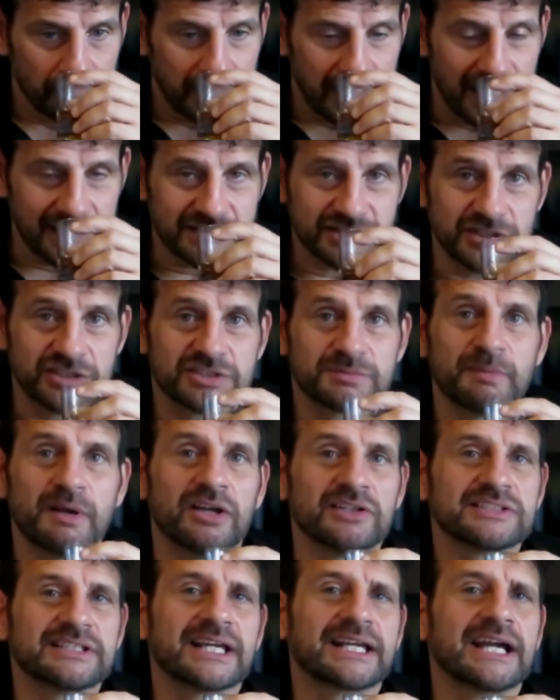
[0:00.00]
It actually
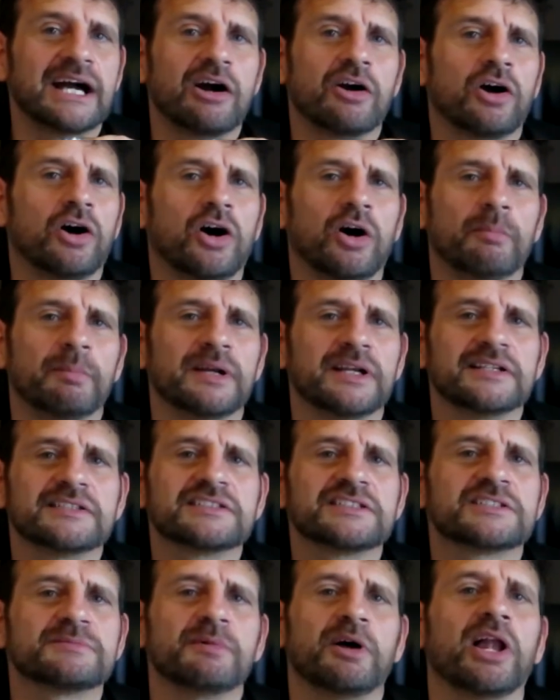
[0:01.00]
smells like alcohol, but it
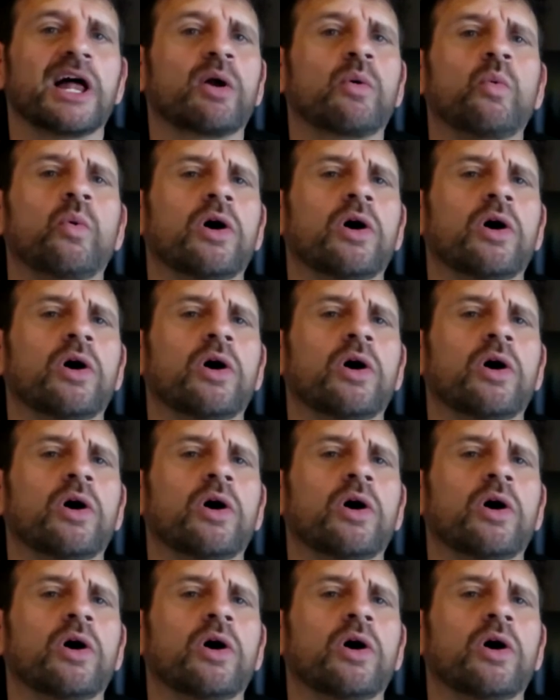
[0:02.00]
doesn't smell like